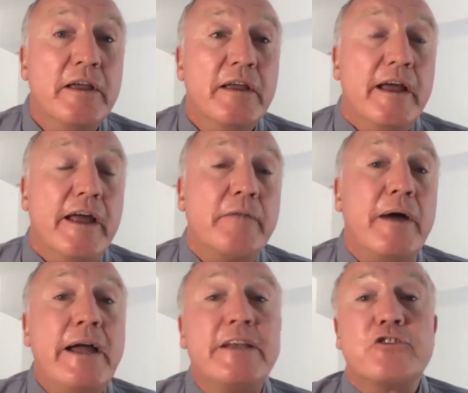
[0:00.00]
And
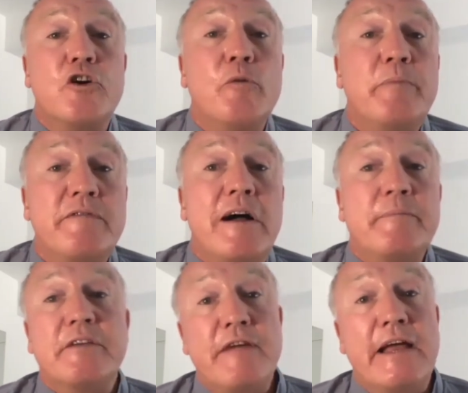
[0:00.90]
my job, if
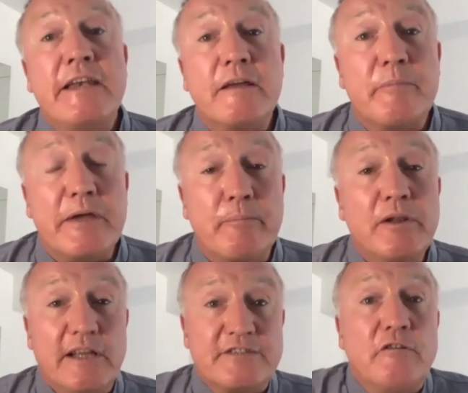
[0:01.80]
I'm defending
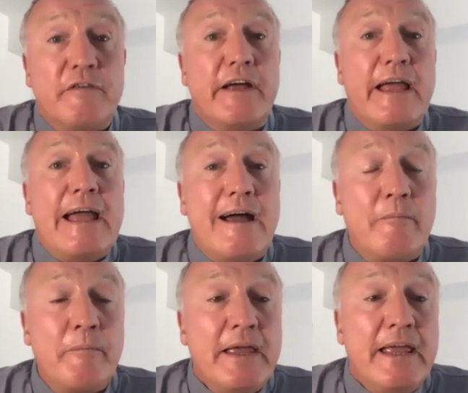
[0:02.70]
people, as often I
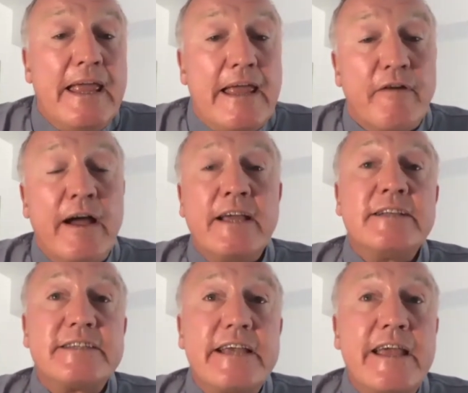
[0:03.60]
am, if I can
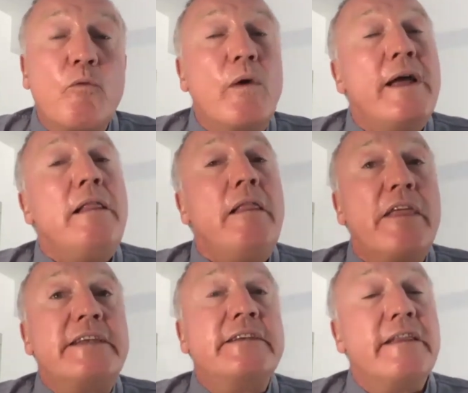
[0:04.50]
say, well,
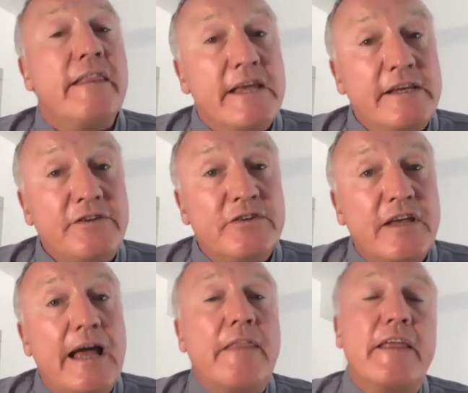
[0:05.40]
they did this
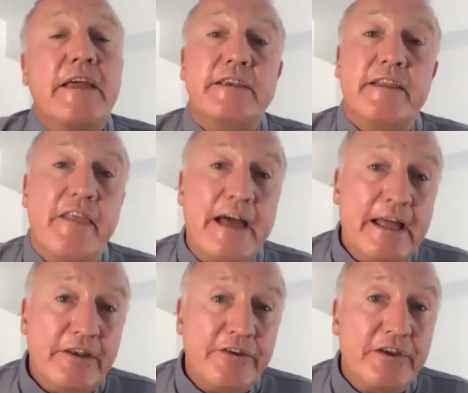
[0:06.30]
and they did
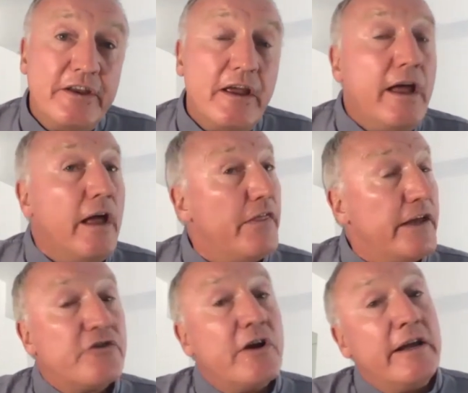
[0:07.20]
that, and they
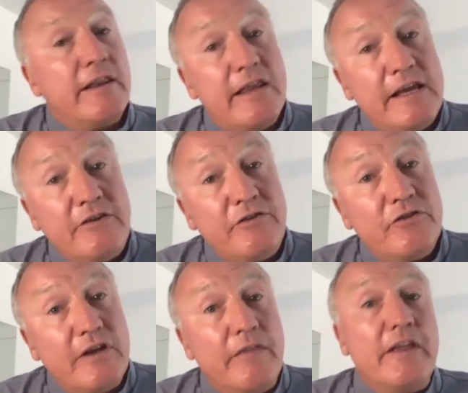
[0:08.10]
tried
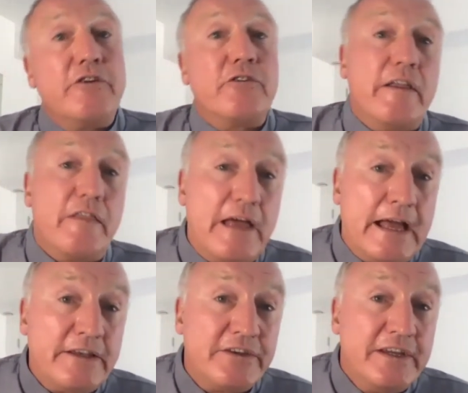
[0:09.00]
this and they tried that,